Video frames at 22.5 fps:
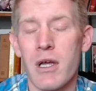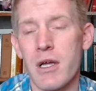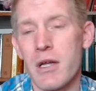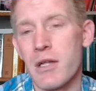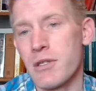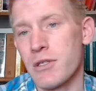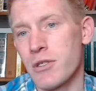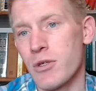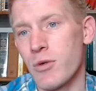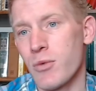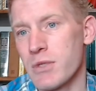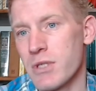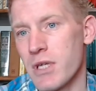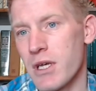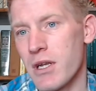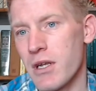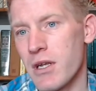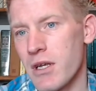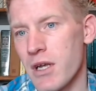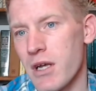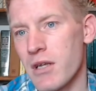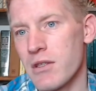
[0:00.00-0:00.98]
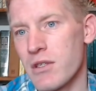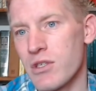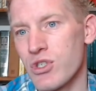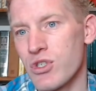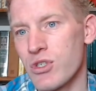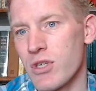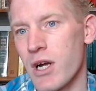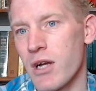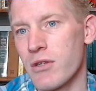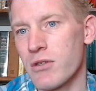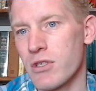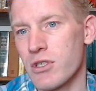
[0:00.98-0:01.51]
and so we dedicate this
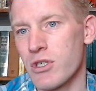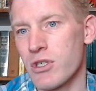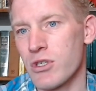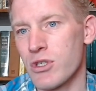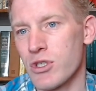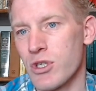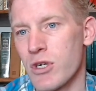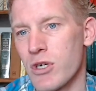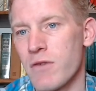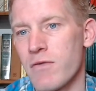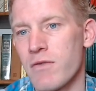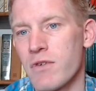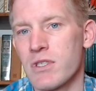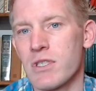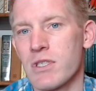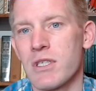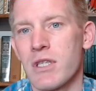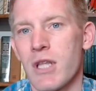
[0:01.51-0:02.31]
child to your service.